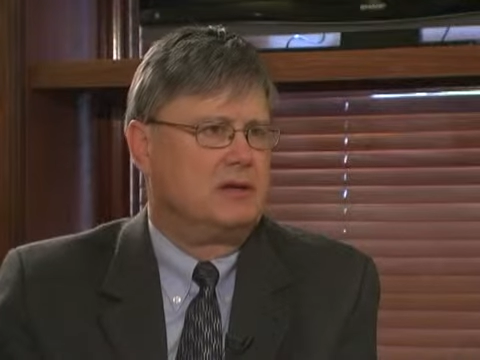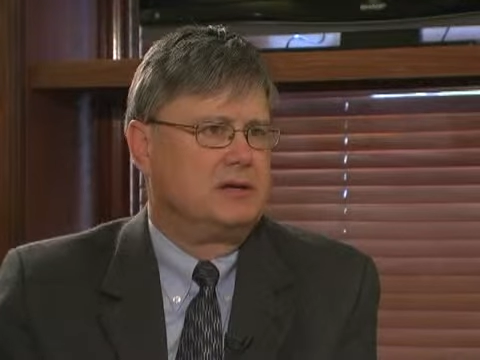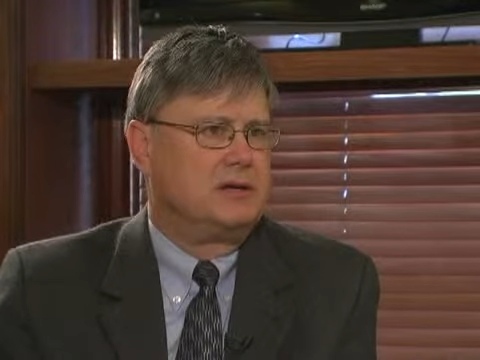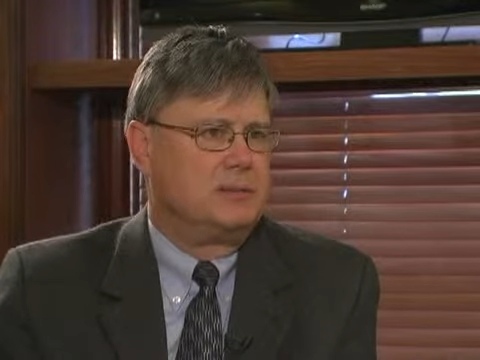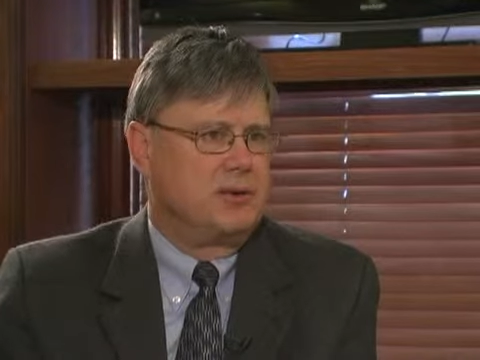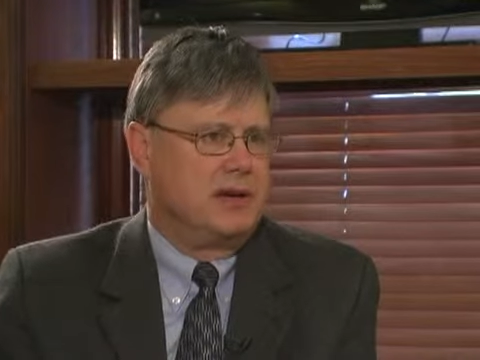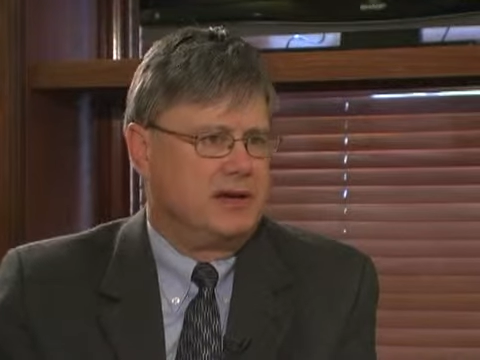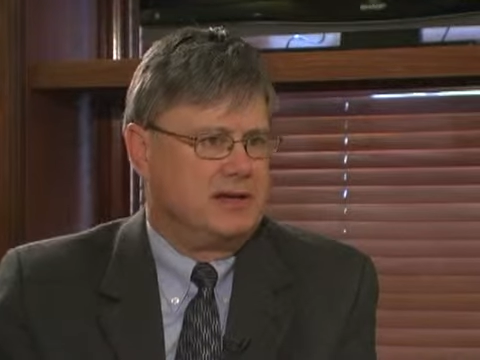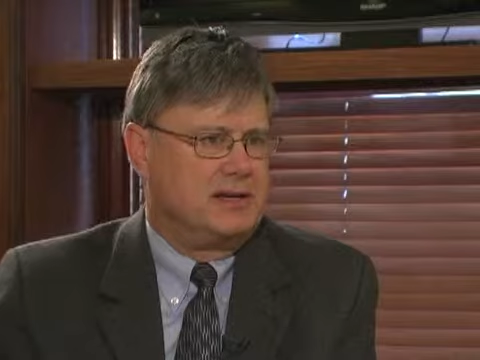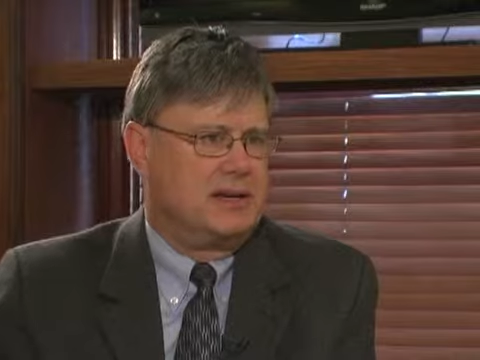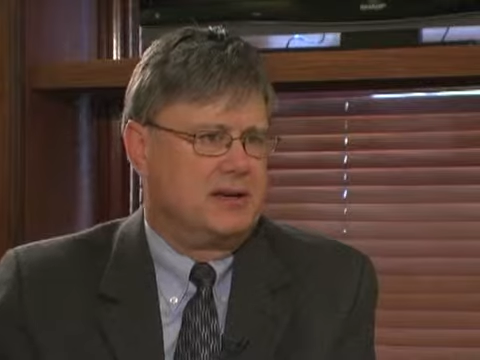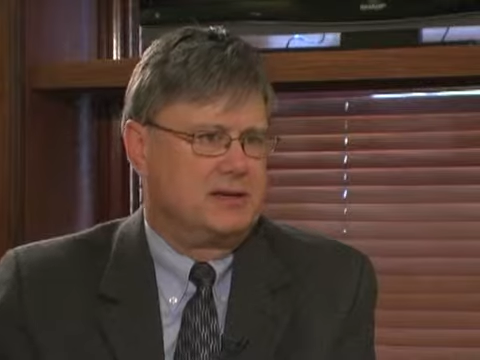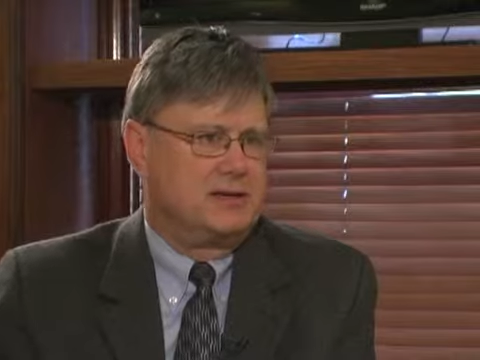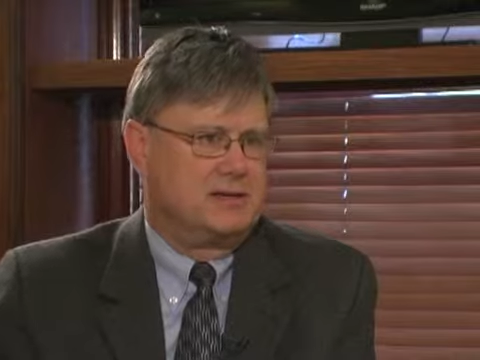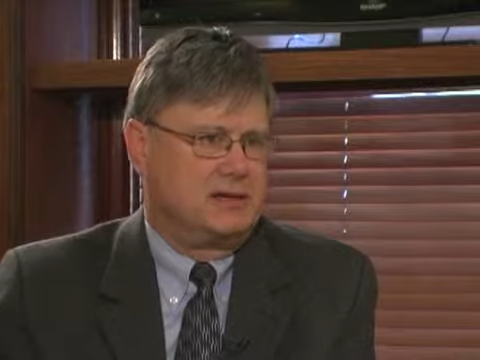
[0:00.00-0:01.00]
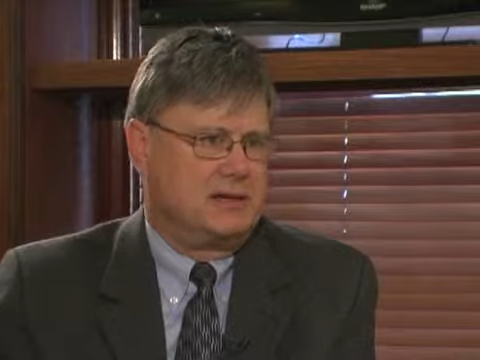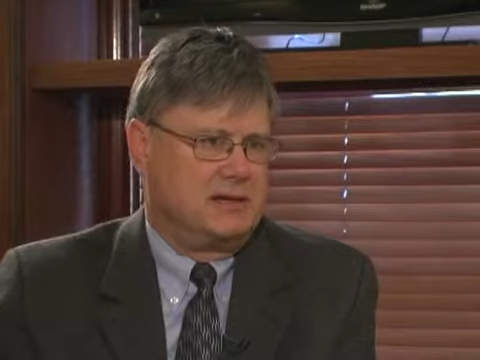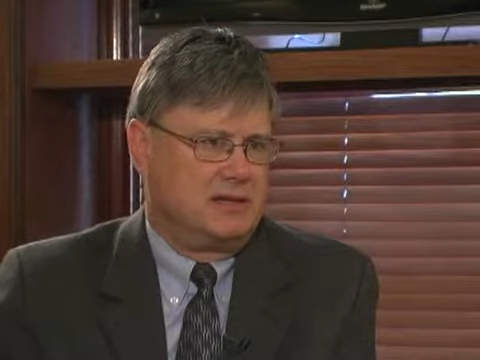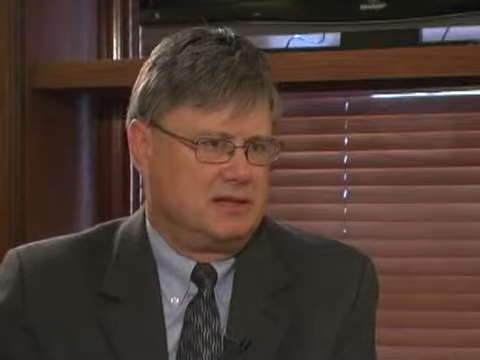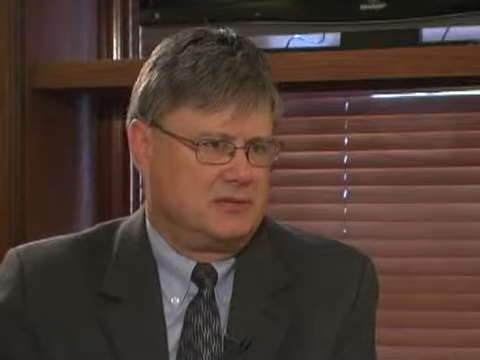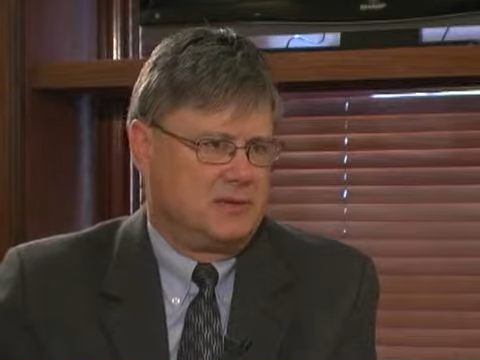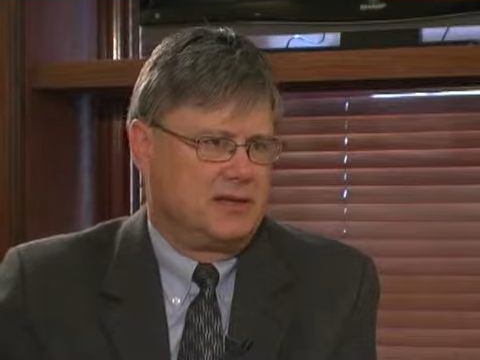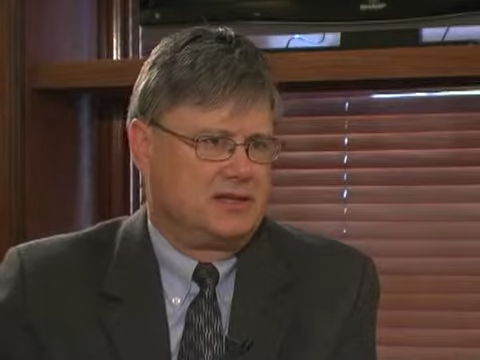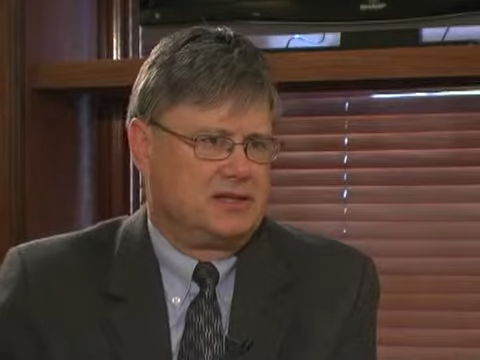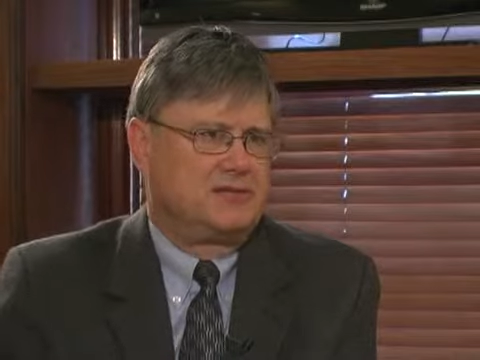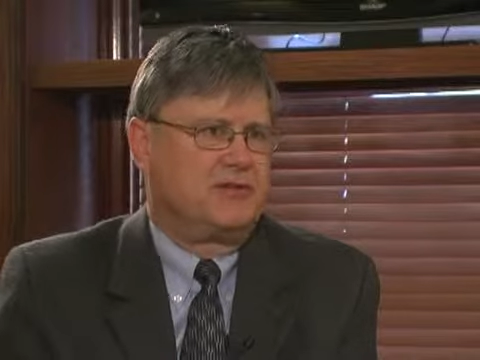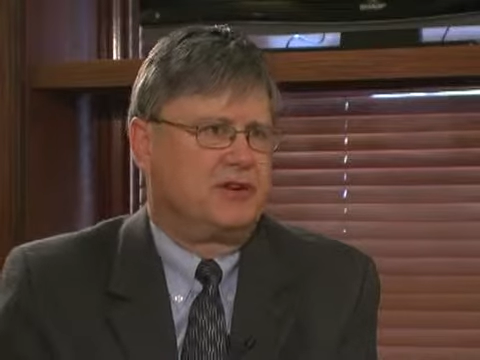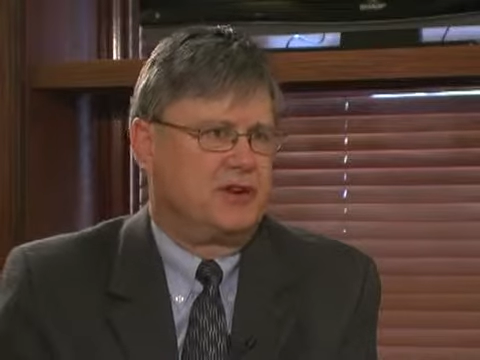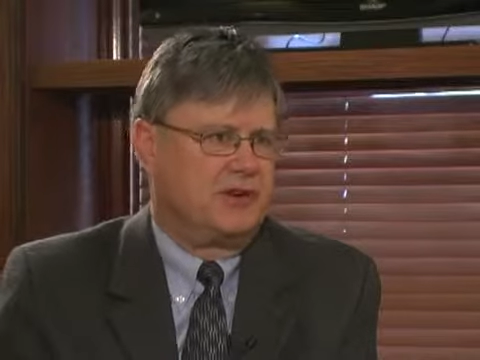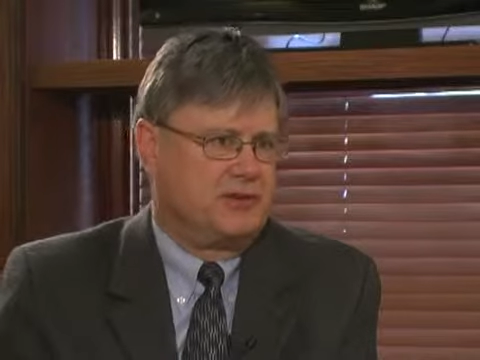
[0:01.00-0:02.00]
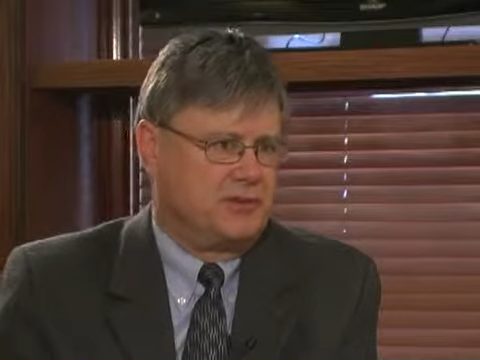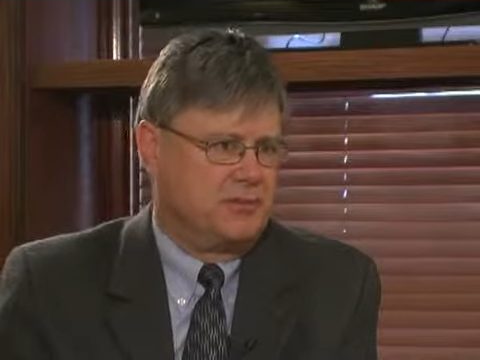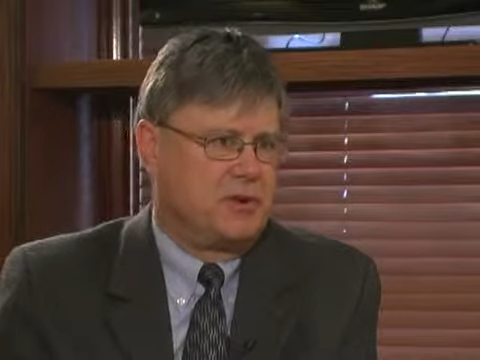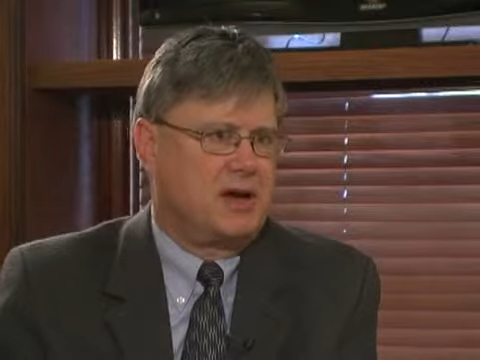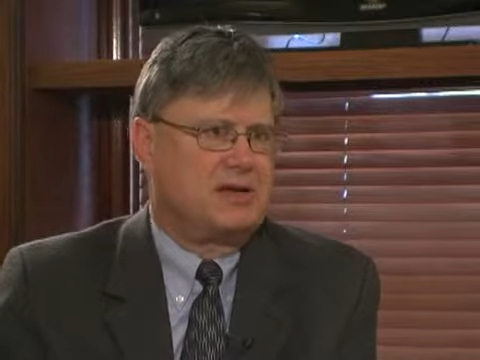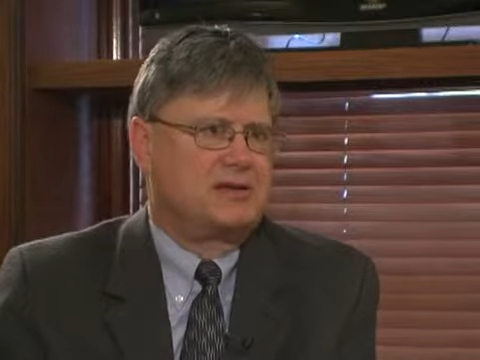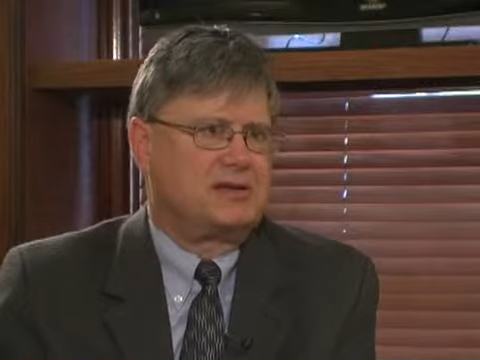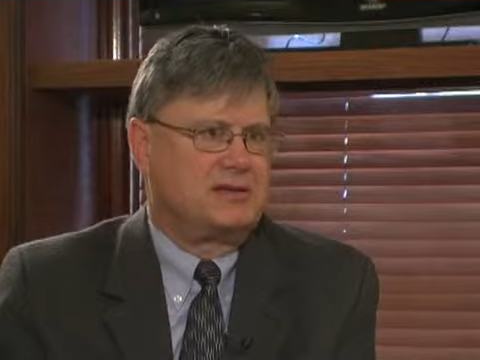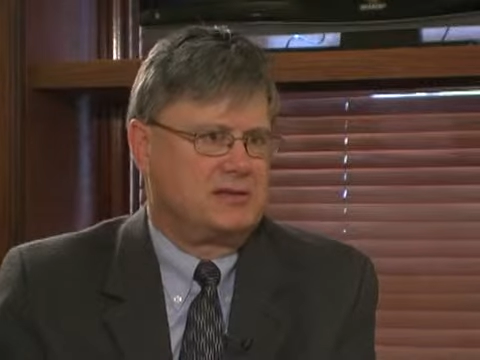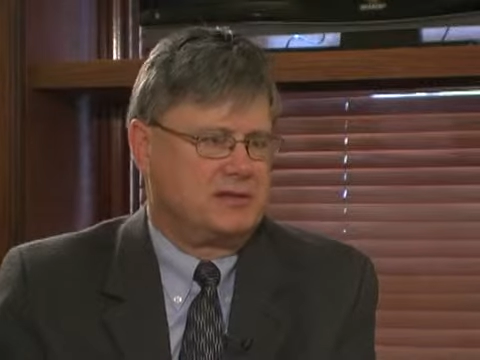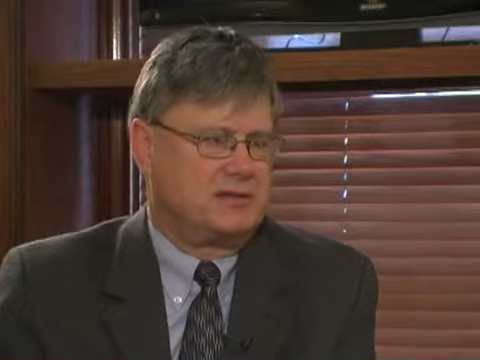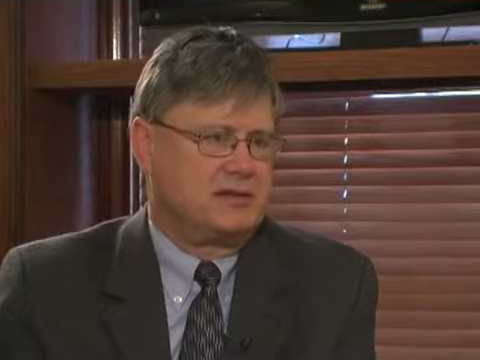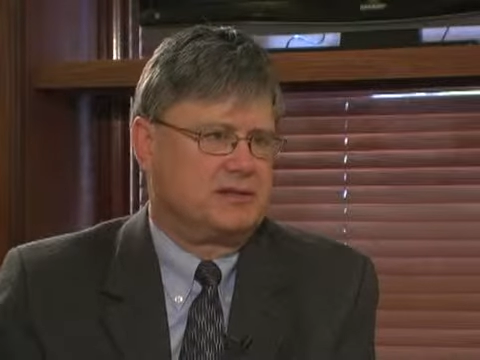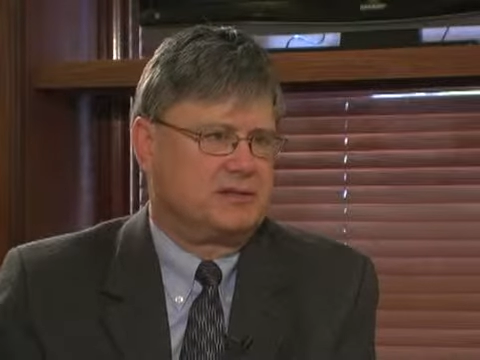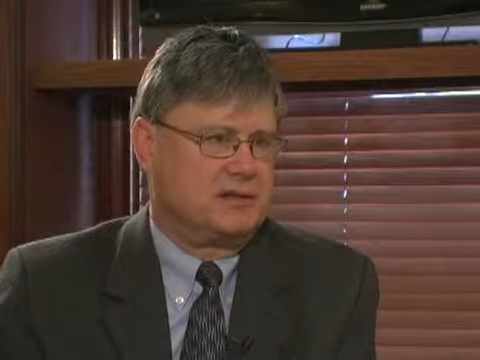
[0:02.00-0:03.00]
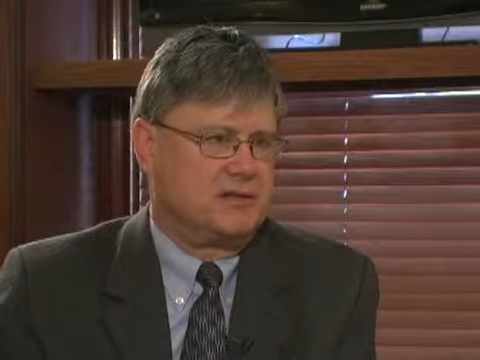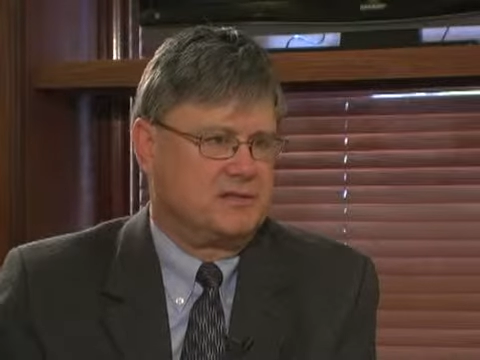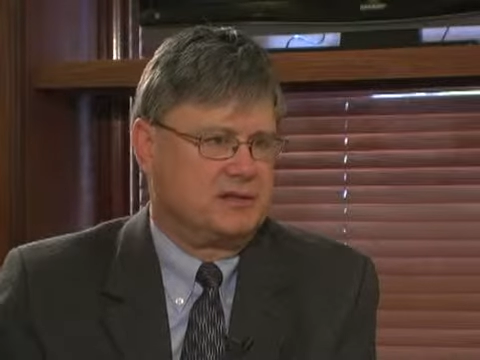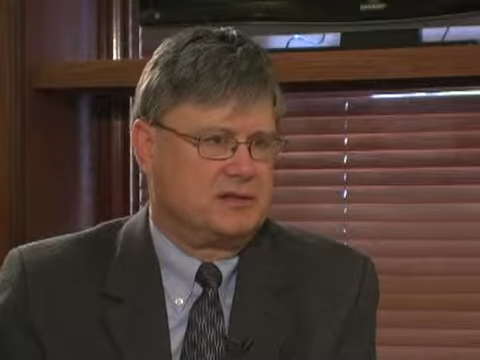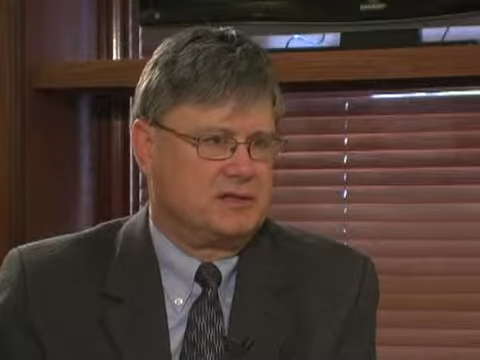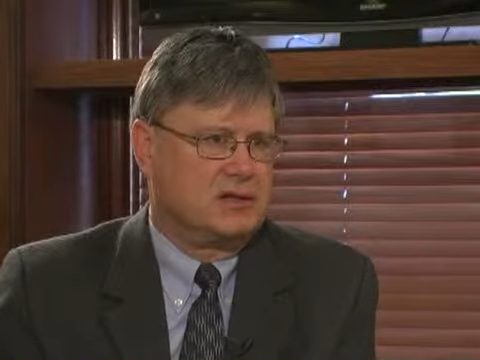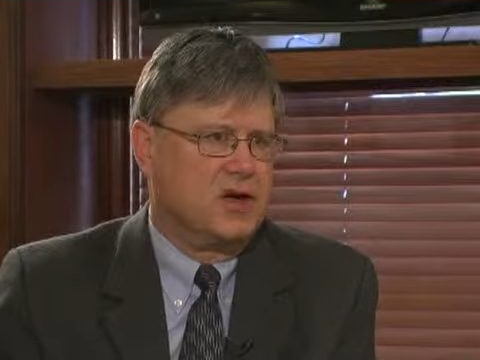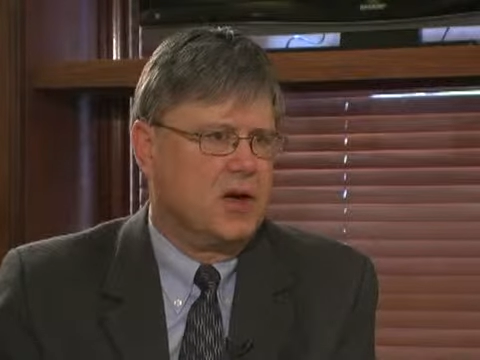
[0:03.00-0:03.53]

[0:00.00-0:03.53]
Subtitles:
to breakdowns in these registry keys, processes, and services.